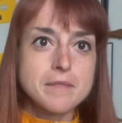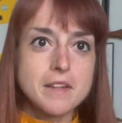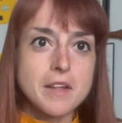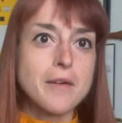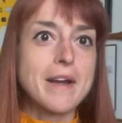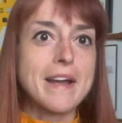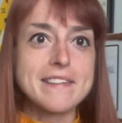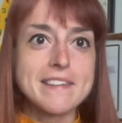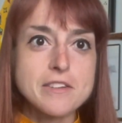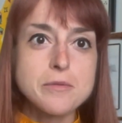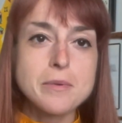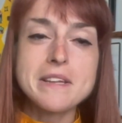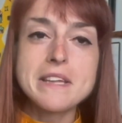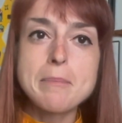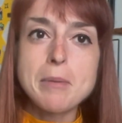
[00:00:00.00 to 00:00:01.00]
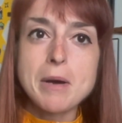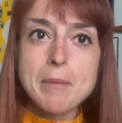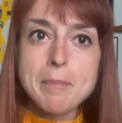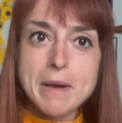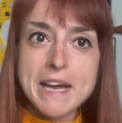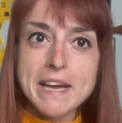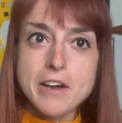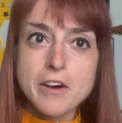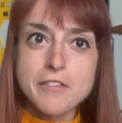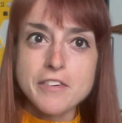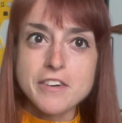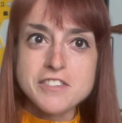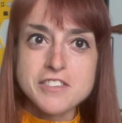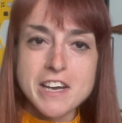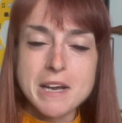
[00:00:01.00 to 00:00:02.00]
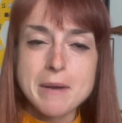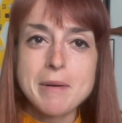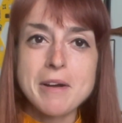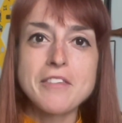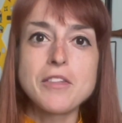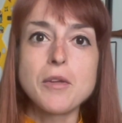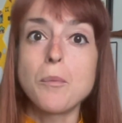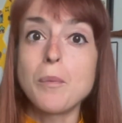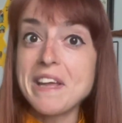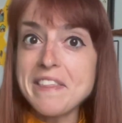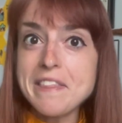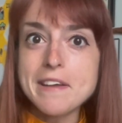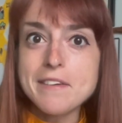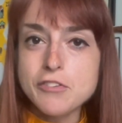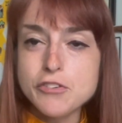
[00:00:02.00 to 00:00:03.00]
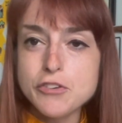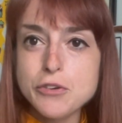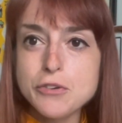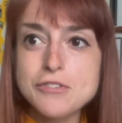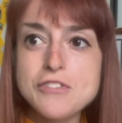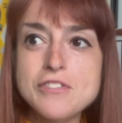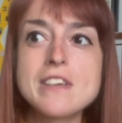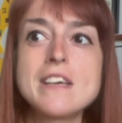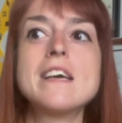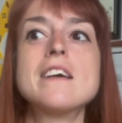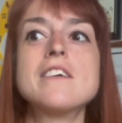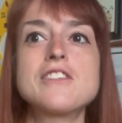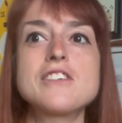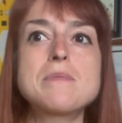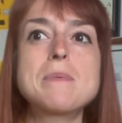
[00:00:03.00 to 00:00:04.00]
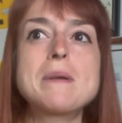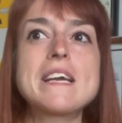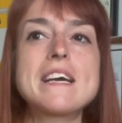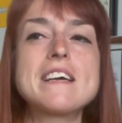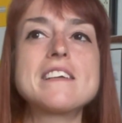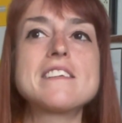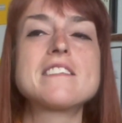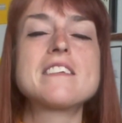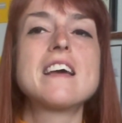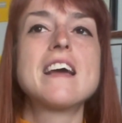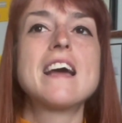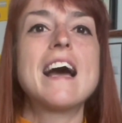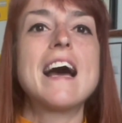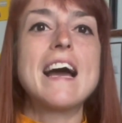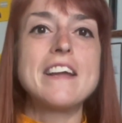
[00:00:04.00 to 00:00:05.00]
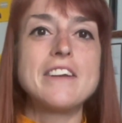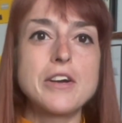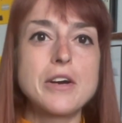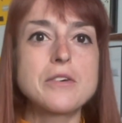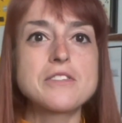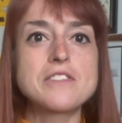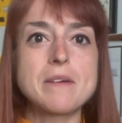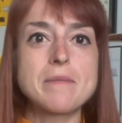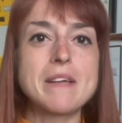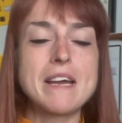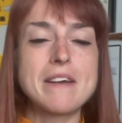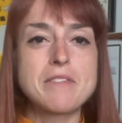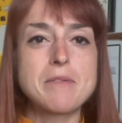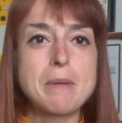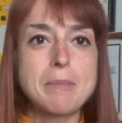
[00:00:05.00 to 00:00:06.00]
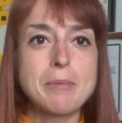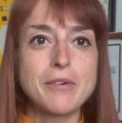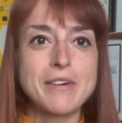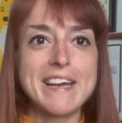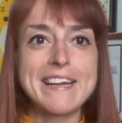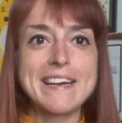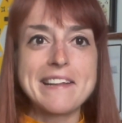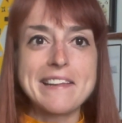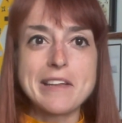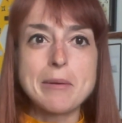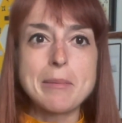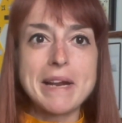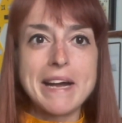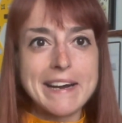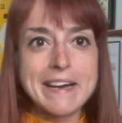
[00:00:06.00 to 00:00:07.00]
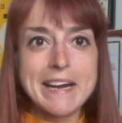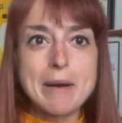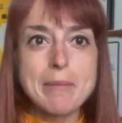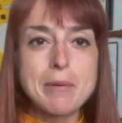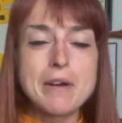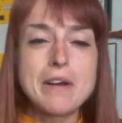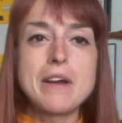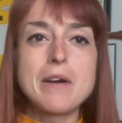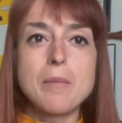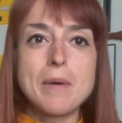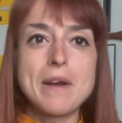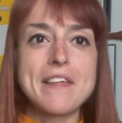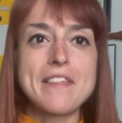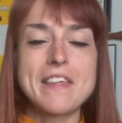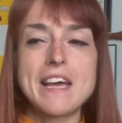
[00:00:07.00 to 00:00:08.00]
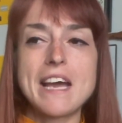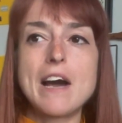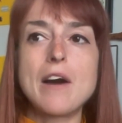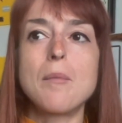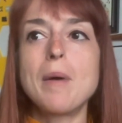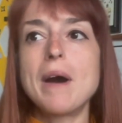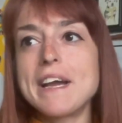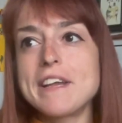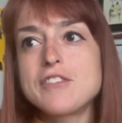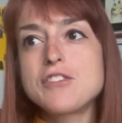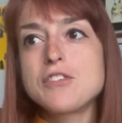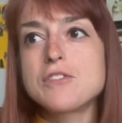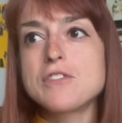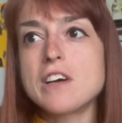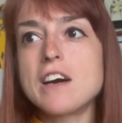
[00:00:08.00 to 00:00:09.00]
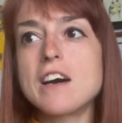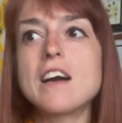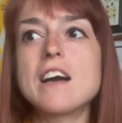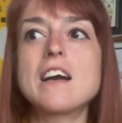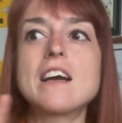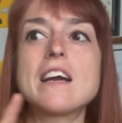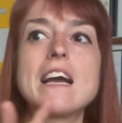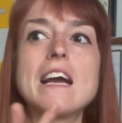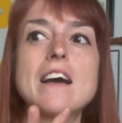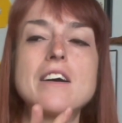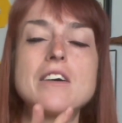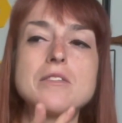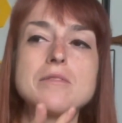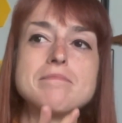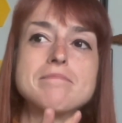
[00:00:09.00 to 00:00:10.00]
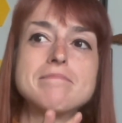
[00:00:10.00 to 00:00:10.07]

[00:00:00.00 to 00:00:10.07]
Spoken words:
Okay, let's quickly bop back over and talk about the width of shoes, just because I know sometimes people get a little bit hung up with how wide shoes are, how